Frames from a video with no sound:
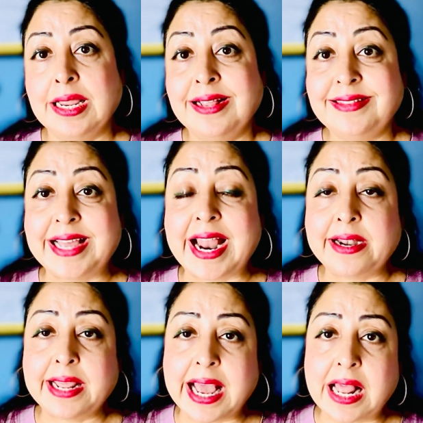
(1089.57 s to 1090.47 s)
that
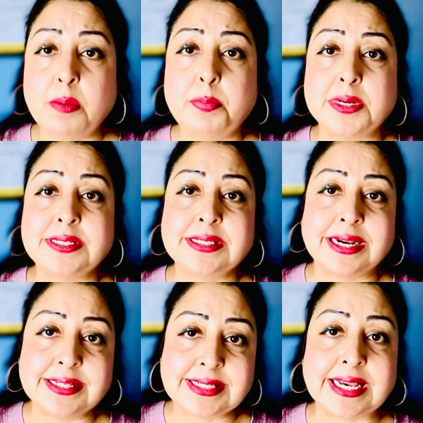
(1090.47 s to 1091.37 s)
help us
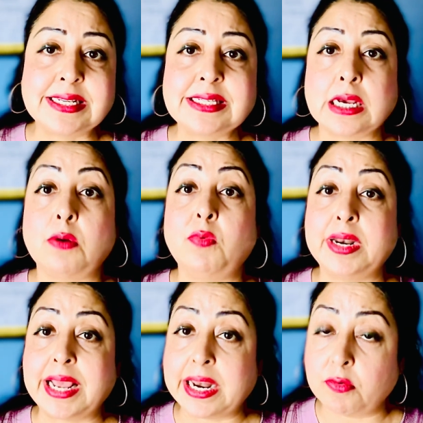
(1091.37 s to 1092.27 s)
assess our
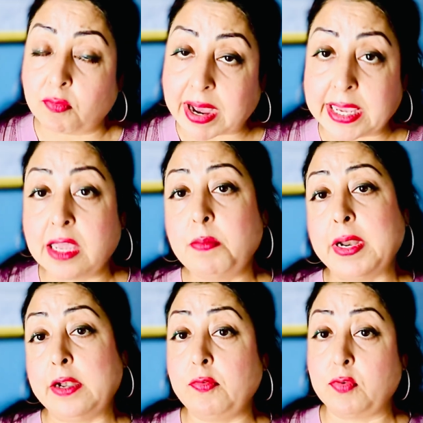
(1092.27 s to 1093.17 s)

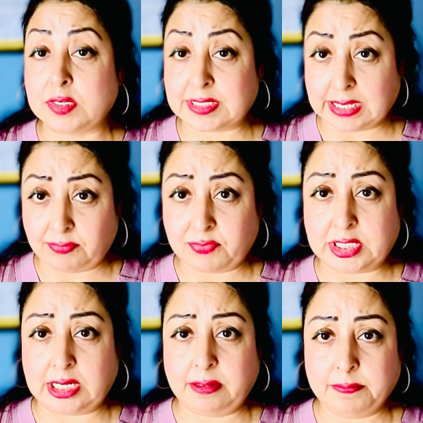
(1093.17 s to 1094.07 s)
environment for safety.